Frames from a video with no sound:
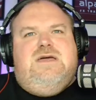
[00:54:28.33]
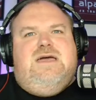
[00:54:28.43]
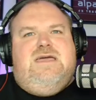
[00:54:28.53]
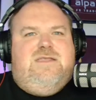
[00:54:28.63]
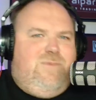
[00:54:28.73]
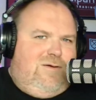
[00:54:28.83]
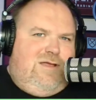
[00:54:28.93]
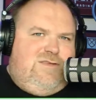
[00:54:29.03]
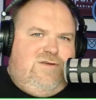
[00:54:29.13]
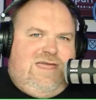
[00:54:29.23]
hit the bell
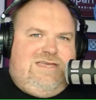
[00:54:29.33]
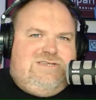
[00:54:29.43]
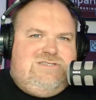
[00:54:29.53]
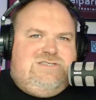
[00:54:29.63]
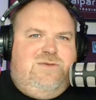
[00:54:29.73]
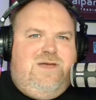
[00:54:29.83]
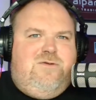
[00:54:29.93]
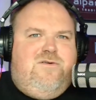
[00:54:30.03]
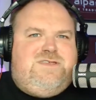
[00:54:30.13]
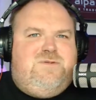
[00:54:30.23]
notification so you're made
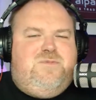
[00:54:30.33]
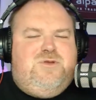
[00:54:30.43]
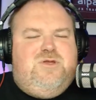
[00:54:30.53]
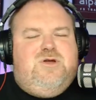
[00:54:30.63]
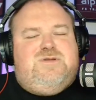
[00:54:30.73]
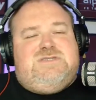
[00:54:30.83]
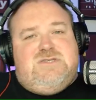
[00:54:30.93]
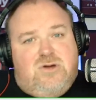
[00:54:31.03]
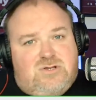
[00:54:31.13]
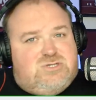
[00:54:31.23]
aware anytime we put new content on.